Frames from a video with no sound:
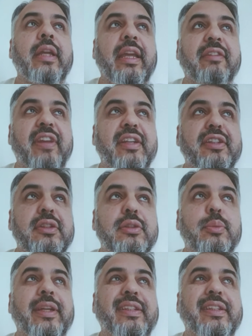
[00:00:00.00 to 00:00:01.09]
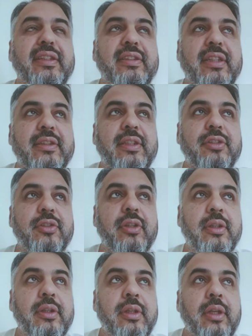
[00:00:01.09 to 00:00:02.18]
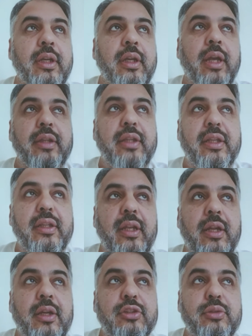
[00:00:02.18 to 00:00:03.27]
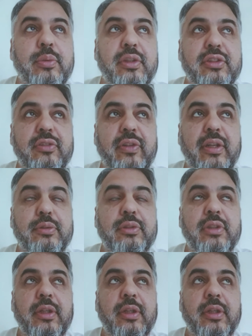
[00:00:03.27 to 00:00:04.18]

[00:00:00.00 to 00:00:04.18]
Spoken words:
events, weddings, etc. And then the last one is around